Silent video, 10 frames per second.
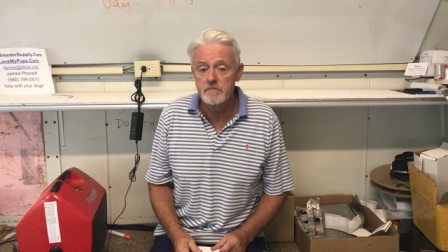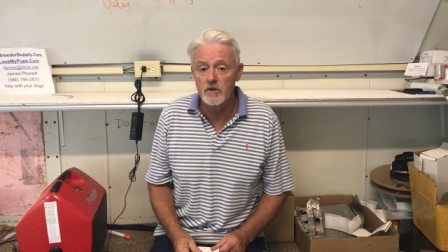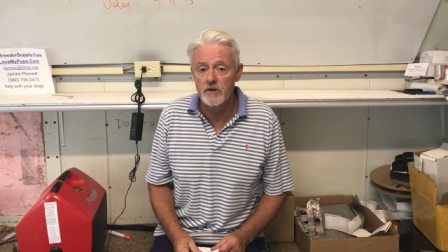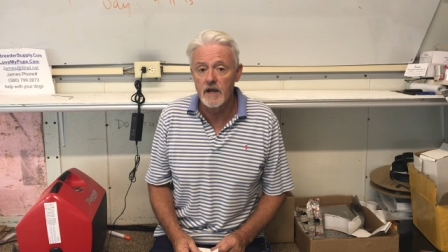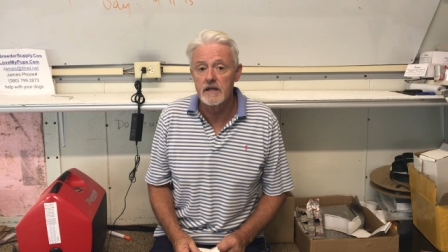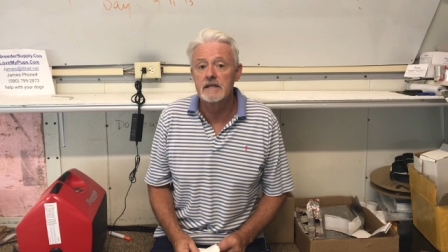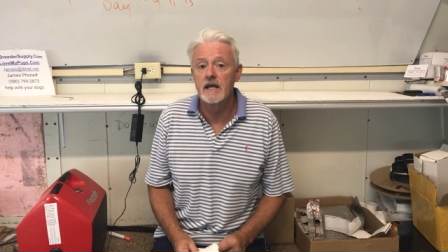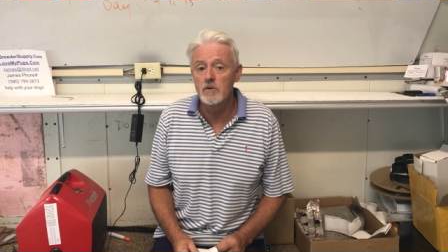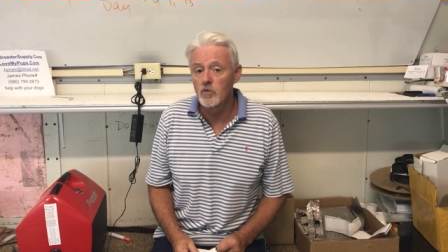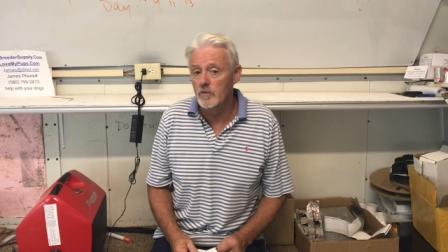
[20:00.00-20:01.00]
it milk yet,
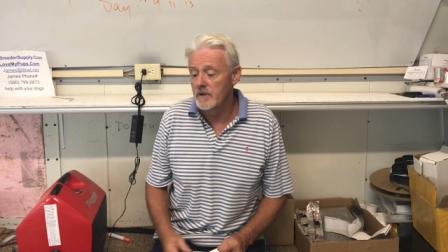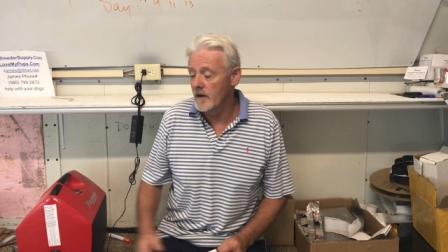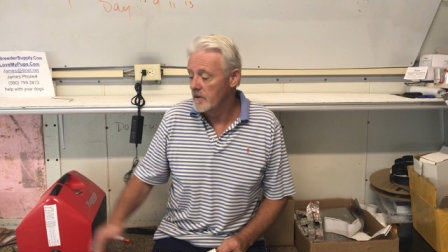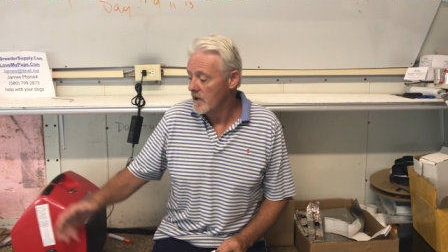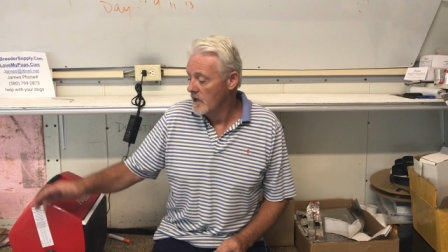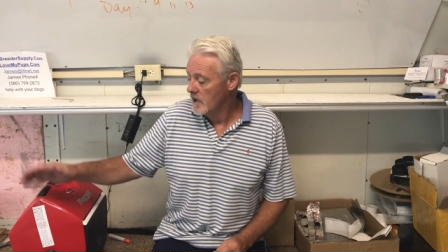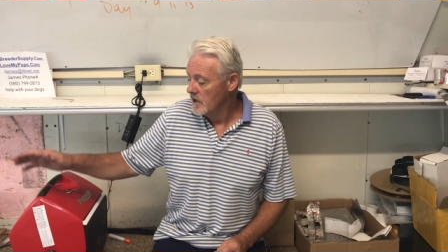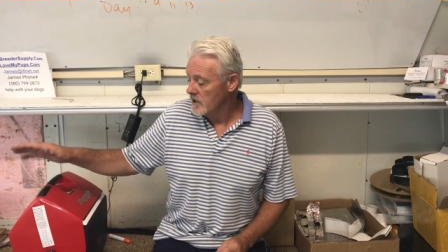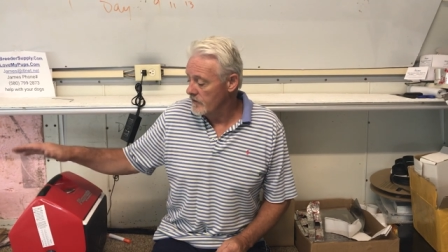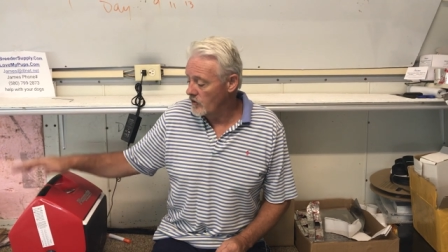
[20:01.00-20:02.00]
get it warmed up.
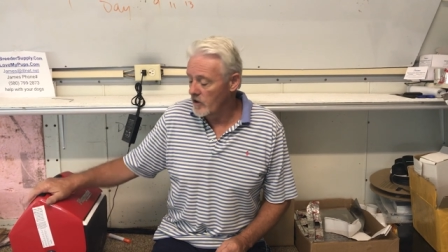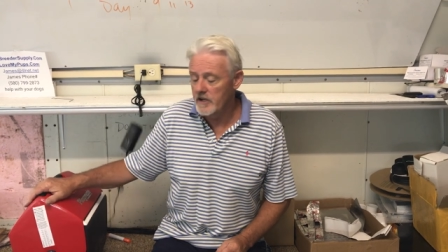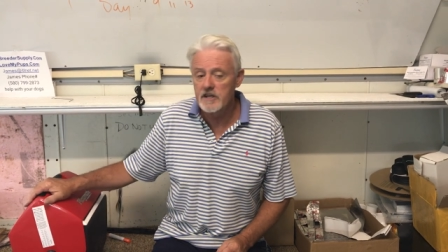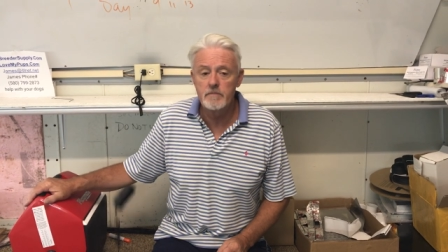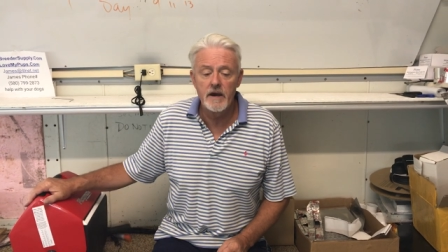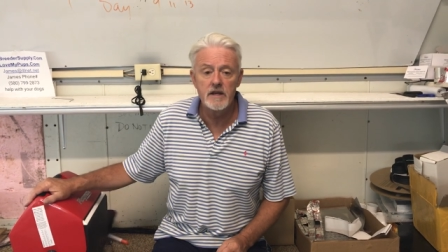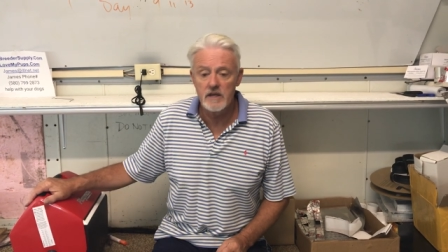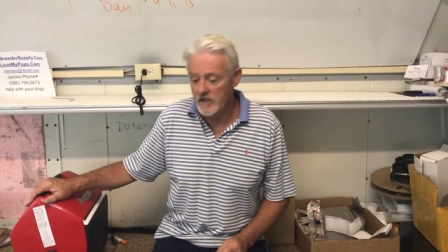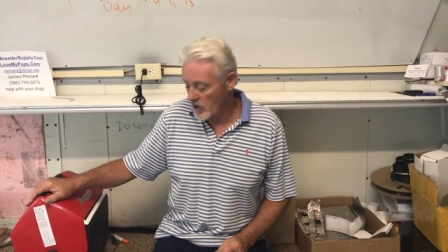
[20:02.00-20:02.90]
If you've got an incubator, you